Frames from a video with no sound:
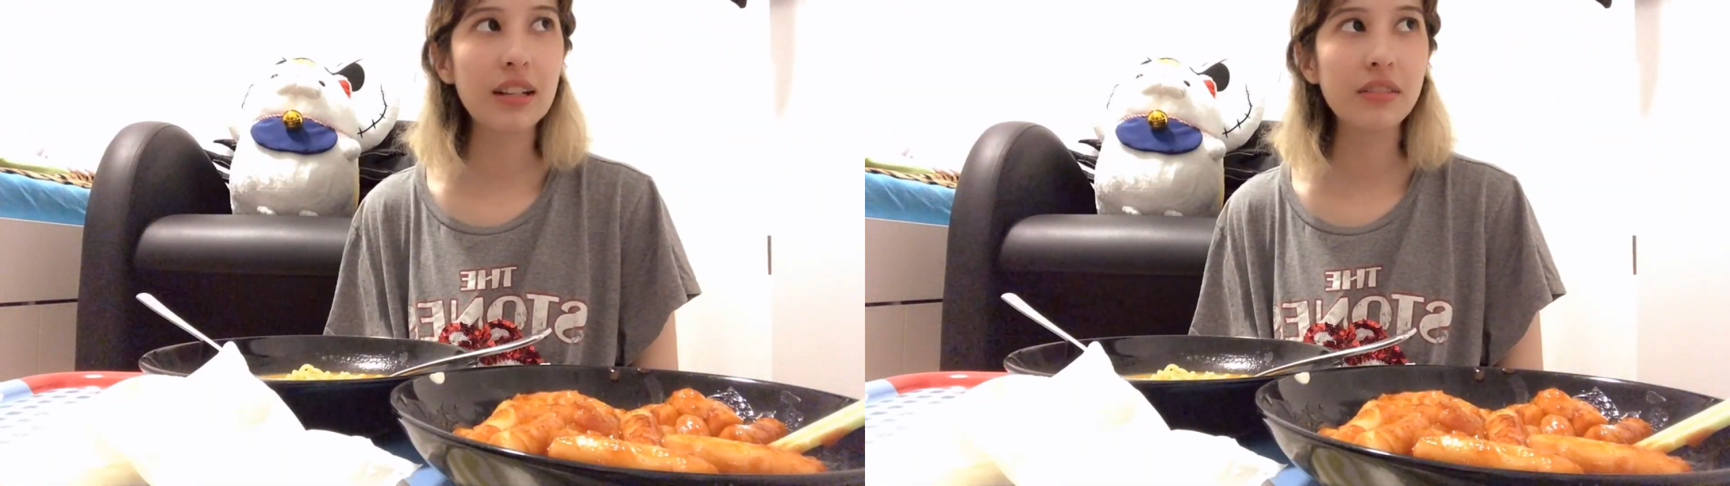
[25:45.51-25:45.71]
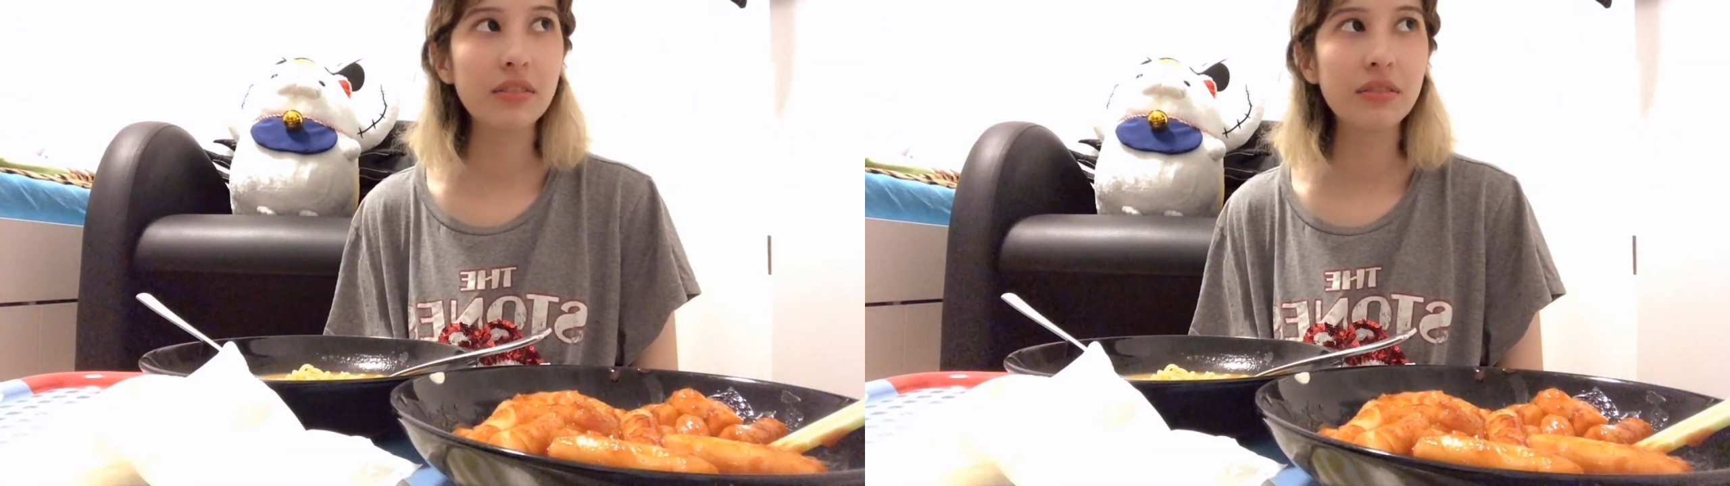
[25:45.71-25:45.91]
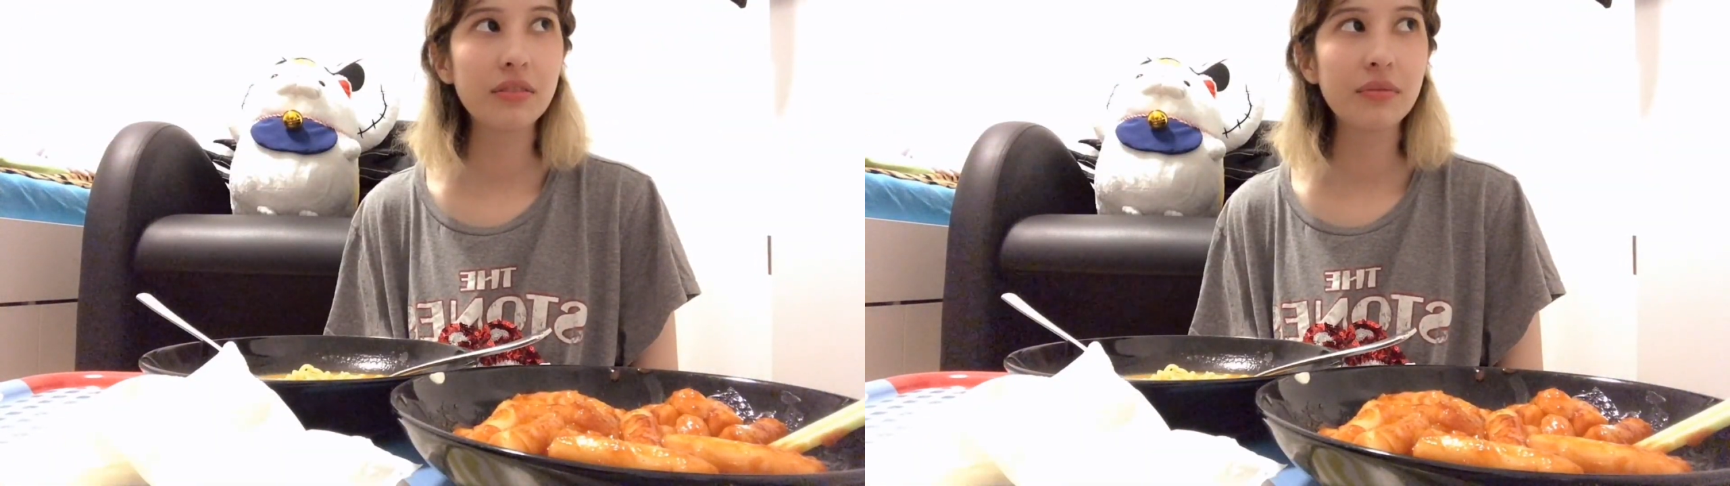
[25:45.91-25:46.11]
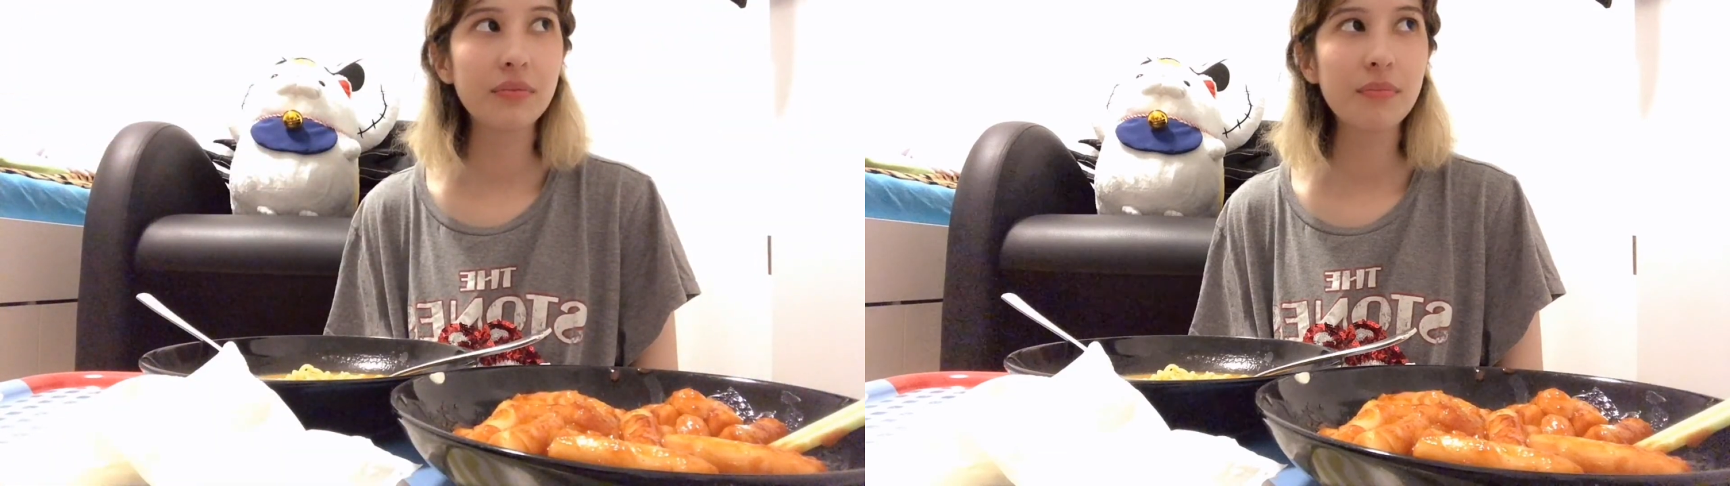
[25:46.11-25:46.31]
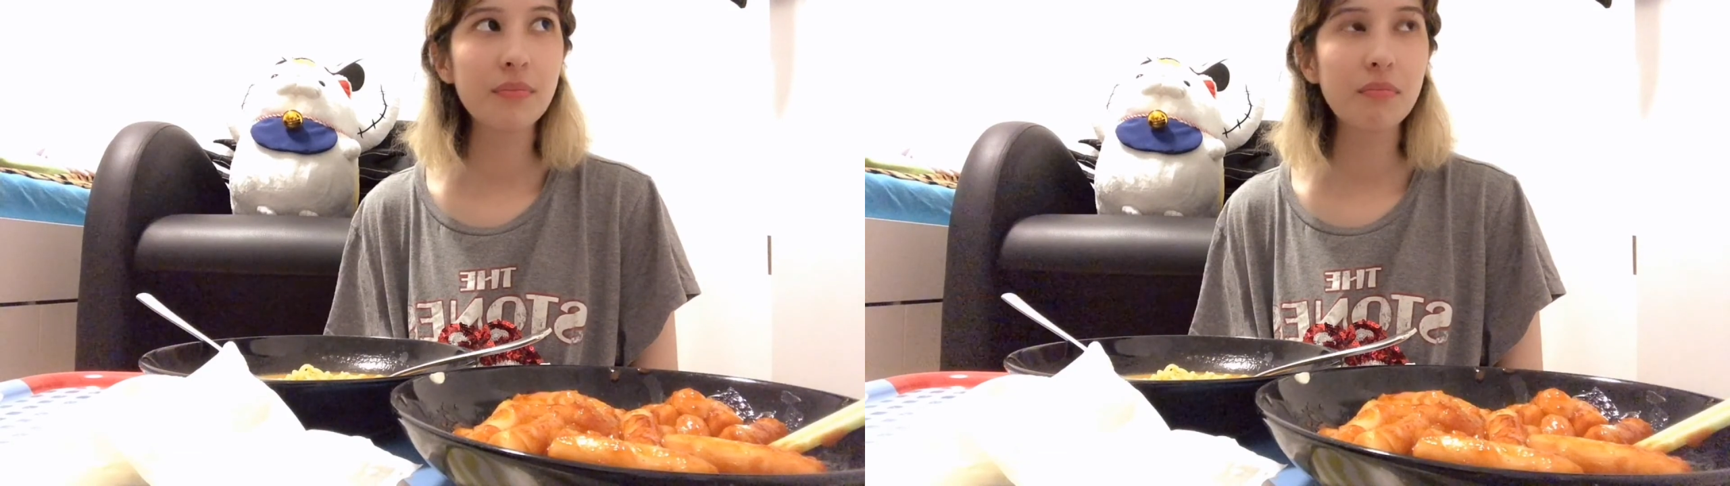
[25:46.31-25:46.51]
of
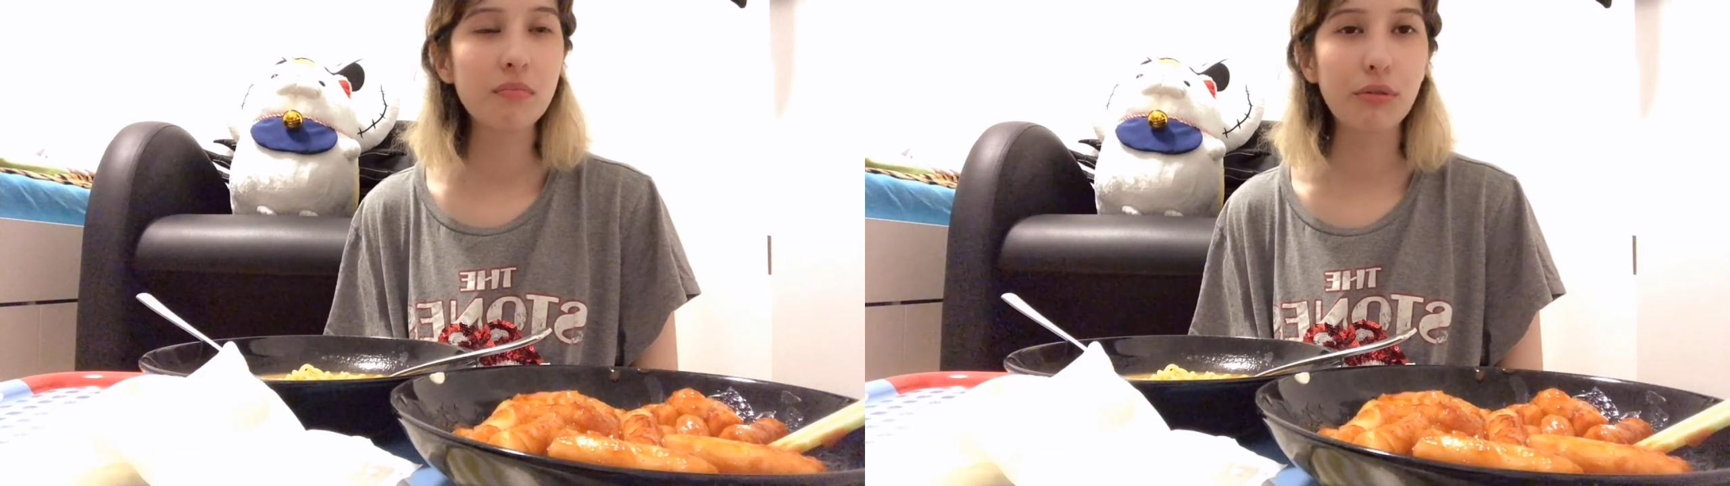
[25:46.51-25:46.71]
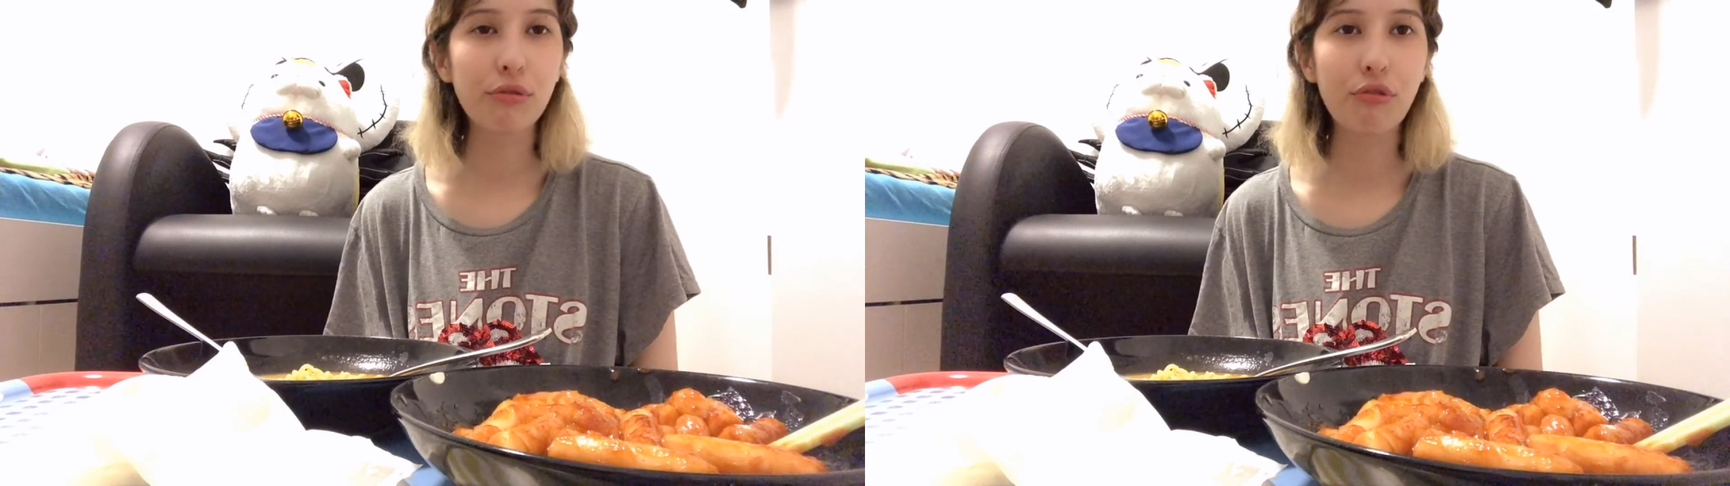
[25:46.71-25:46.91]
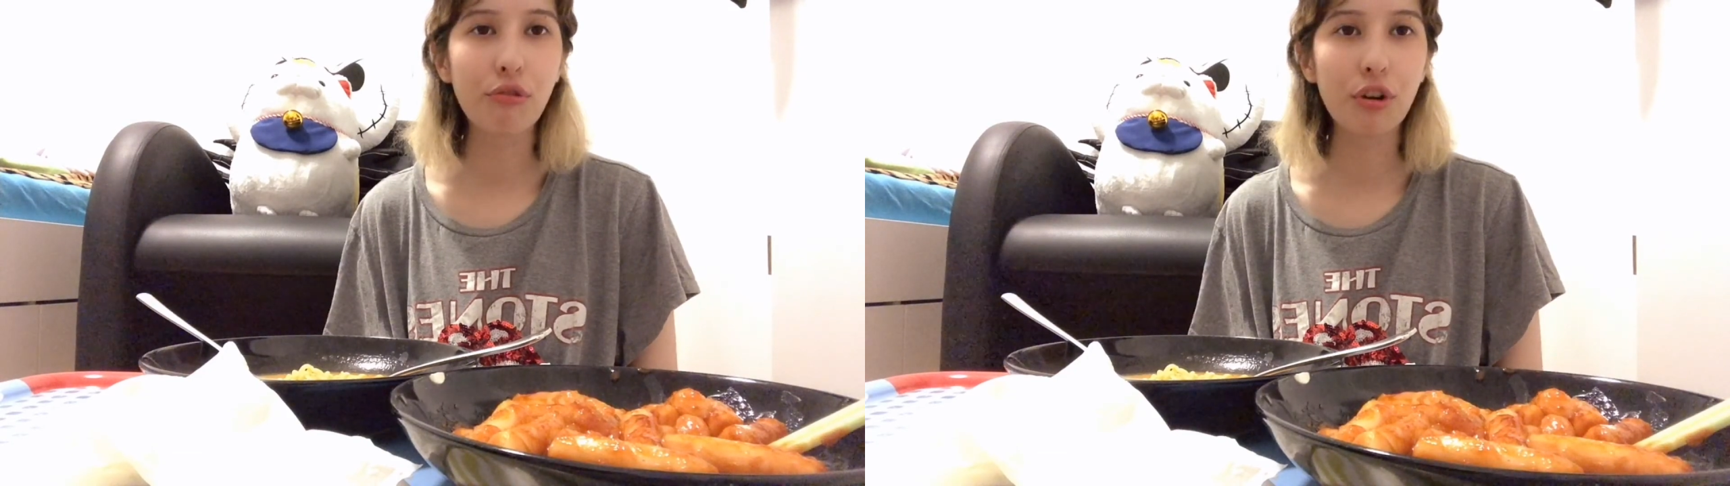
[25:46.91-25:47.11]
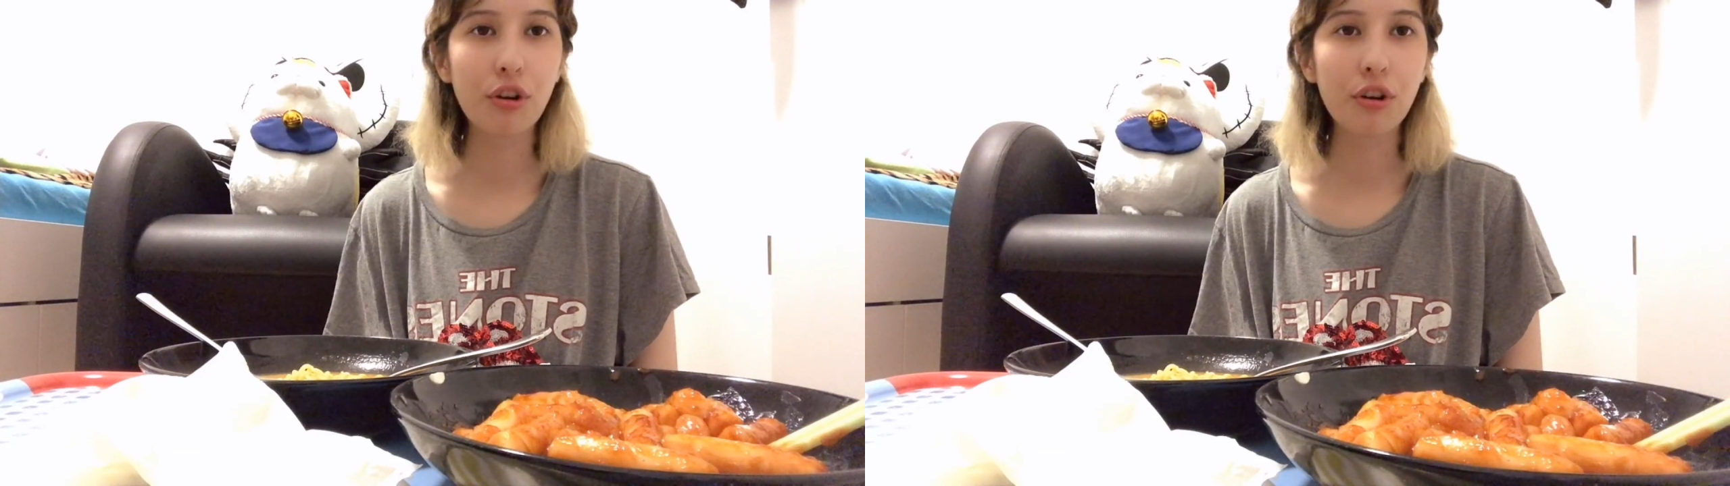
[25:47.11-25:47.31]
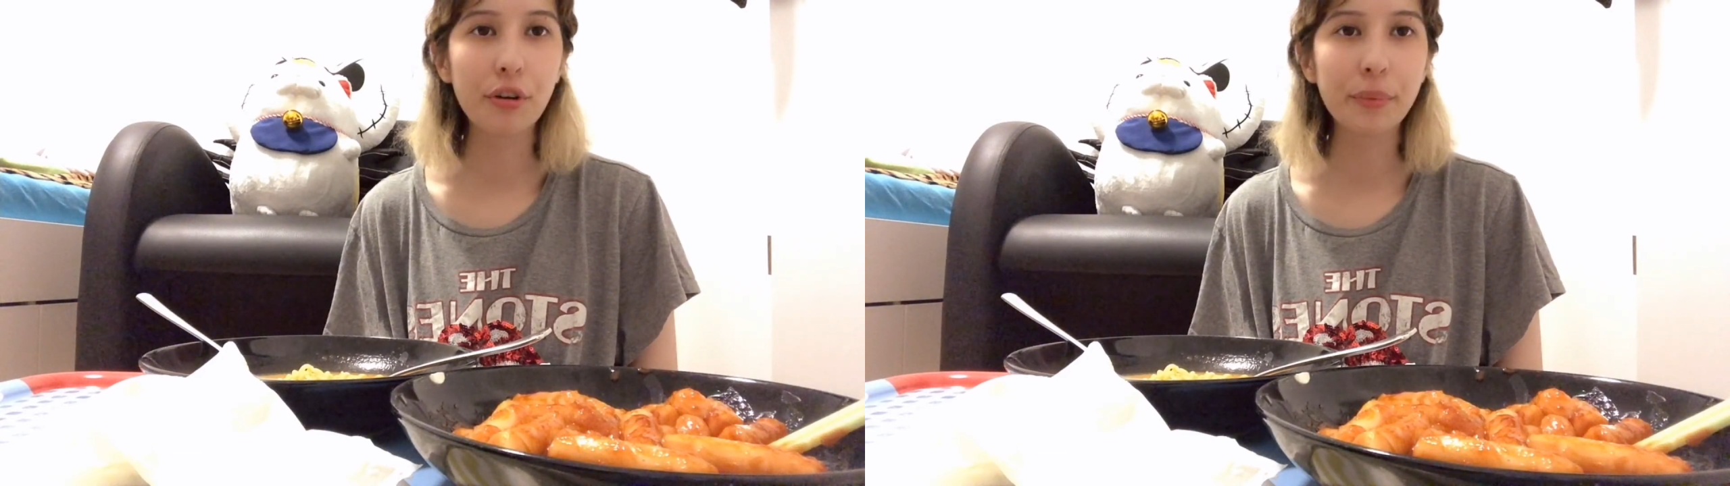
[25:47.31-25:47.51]
prefer